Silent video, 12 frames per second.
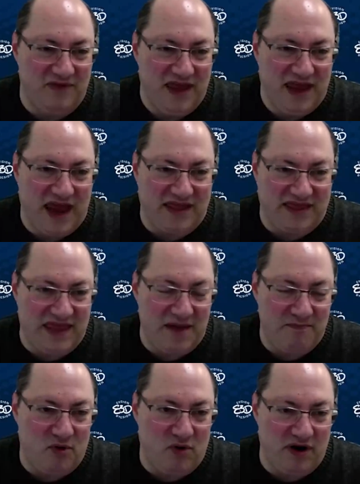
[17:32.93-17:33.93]
um, at
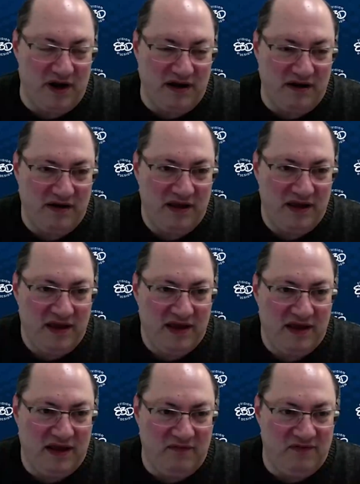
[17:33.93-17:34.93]
that point,
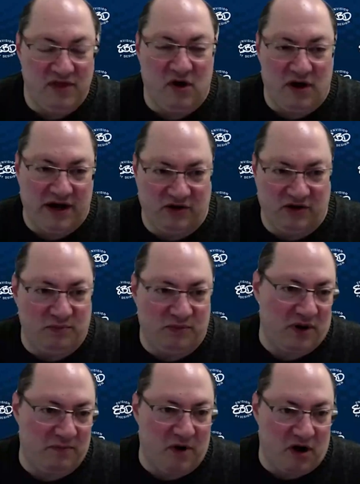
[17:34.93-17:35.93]
even though I do
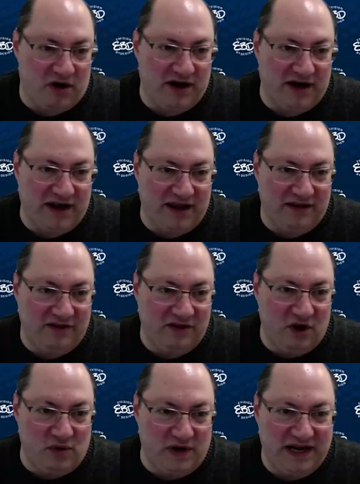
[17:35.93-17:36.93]
print marketing,
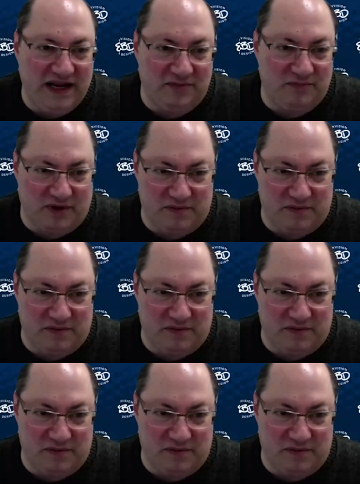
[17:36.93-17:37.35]
no one needed